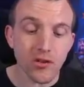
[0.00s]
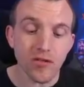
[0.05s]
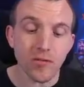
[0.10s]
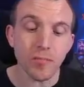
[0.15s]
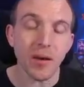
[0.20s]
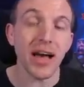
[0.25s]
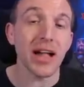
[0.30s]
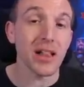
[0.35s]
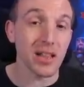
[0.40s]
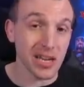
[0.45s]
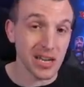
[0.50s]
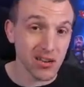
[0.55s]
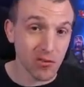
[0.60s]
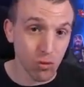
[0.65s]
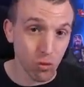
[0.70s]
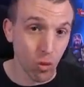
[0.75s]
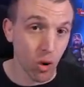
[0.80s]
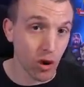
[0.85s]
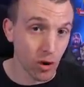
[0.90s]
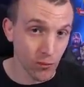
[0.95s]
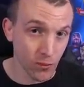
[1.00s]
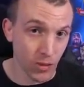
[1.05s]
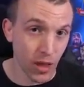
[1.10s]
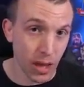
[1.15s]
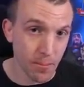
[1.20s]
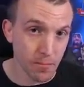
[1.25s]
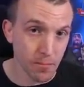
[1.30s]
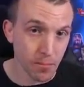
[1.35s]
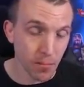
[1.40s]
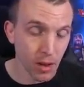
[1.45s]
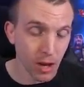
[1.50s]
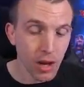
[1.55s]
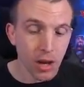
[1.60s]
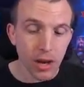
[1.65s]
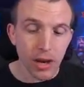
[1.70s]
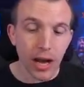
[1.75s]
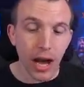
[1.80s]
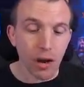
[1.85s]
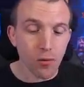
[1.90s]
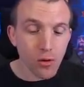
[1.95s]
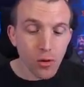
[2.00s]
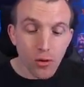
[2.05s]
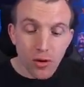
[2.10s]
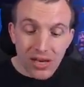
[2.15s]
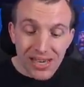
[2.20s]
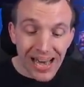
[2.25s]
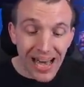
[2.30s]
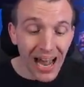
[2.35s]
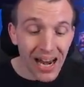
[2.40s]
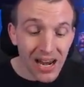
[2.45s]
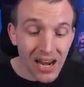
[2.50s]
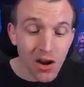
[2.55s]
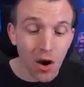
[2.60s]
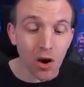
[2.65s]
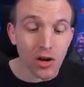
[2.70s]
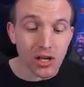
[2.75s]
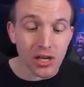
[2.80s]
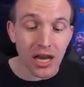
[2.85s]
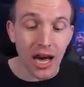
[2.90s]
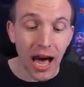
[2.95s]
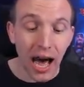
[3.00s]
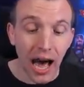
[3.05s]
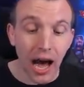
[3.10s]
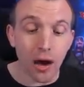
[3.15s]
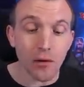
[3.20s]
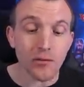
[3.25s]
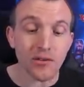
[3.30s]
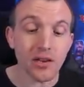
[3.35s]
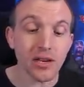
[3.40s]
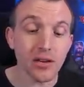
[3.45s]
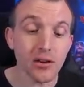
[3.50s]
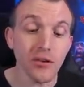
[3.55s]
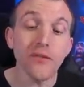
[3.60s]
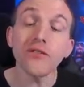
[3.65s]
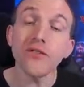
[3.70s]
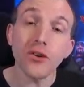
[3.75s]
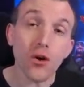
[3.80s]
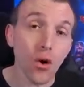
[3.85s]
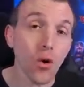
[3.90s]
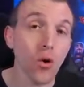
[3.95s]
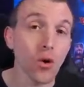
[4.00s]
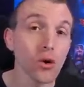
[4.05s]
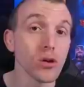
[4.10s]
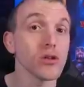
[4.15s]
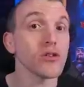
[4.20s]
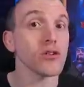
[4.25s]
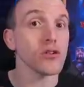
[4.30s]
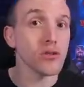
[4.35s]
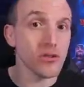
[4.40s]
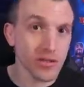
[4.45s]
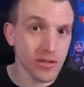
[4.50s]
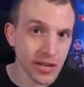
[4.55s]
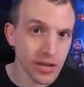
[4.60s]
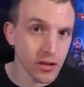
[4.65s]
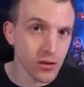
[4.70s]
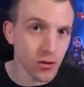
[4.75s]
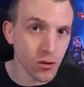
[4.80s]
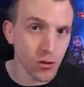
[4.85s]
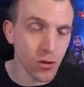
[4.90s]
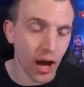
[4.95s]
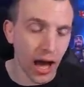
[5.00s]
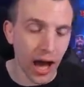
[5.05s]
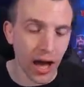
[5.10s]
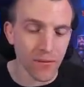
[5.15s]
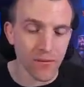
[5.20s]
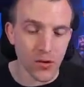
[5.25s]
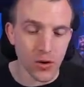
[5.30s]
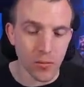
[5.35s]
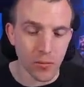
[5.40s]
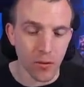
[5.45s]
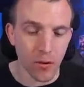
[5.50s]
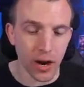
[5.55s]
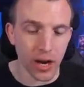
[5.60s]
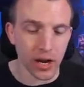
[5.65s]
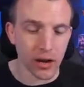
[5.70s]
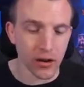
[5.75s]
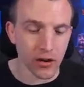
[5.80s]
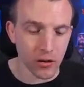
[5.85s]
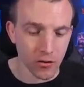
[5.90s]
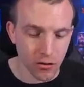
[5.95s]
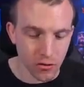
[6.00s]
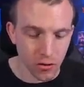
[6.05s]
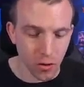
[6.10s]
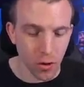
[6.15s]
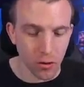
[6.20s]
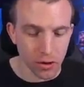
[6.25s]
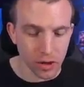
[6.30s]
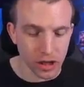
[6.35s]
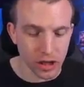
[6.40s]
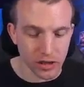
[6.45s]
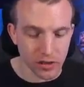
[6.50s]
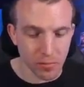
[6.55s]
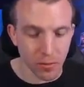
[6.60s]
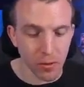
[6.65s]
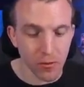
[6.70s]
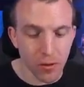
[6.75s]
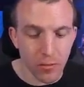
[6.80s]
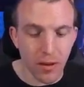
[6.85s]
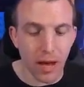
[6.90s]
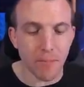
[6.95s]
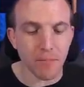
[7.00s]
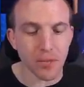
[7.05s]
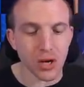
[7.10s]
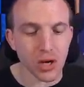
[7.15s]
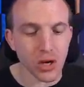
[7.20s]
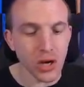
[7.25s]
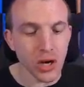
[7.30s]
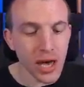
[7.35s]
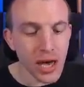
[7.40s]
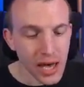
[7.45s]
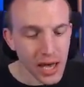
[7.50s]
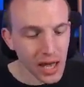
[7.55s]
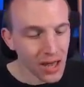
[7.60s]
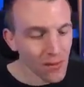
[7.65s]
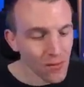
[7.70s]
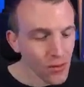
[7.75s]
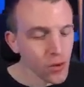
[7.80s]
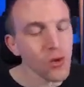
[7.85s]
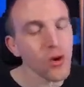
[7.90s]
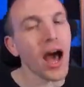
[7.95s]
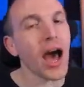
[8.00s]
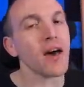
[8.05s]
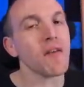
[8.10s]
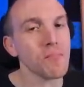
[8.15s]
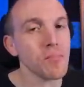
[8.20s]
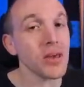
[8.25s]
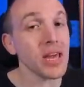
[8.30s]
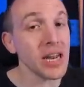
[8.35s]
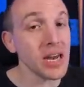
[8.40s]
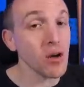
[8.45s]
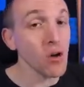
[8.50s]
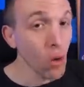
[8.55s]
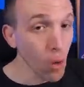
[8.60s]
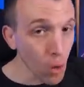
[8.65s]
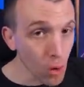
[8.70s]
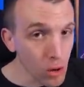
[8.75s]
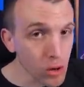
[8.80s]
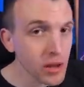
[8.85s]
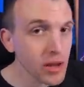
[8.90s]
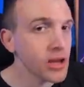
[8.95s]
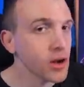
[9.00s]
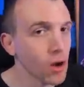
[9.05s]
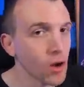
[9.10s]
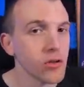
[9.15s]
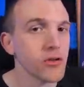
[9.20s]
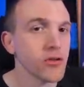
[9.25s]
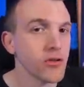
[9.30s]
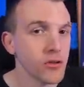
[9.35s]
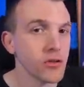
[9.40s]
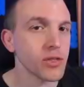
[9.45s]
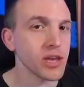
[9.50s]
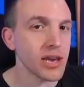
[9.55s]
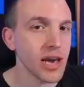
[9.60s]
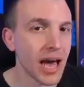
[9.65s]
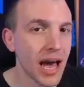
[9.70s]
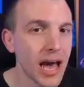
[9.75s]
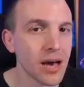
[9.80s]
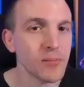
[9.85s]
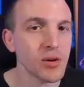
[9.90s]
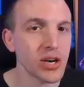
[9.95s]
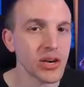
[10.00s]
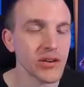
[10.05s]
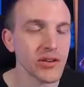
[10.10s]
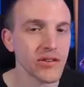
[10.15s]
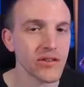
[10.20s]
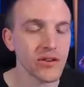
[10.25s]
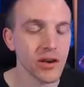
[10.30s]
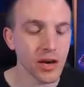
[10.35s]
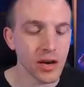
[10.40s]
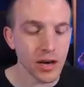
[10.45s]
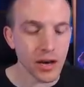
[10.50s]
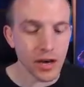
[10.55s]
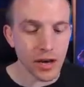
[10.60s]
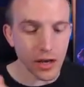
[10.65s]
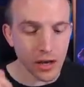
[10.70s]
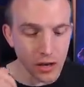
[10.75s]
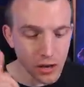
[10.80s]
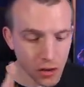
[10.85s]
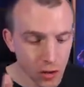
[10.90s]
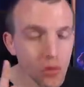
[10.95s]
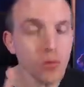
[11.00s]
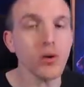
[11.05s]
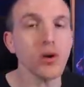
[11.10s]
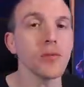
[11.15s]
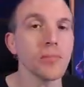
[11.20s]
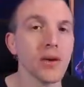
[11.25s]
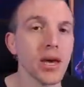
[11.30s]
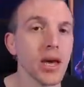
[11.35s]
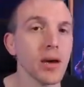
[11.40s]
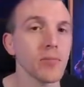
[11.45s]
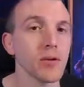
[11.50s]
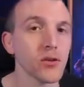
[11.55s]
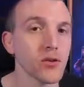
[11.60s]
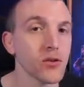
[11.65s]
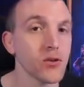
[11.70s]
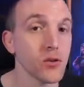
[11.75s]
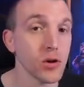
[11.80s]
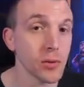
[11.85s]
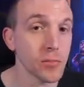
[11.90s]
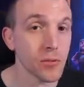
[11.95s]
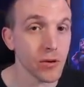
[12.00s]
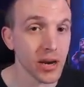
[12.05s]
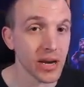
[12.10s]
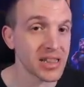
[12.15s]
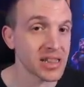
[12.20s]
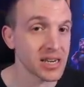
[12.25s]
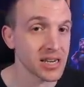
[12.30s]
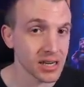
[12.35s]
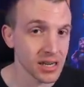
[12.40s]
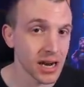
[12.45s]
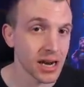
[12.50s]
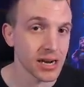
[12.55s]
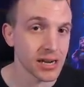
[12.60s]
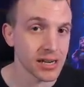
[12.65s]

spell is one of them. Now, you cannot house enough gold until you have upgraded your storages. But remember, if you have been holding on to the hammers, you will be able to upgrade the Clan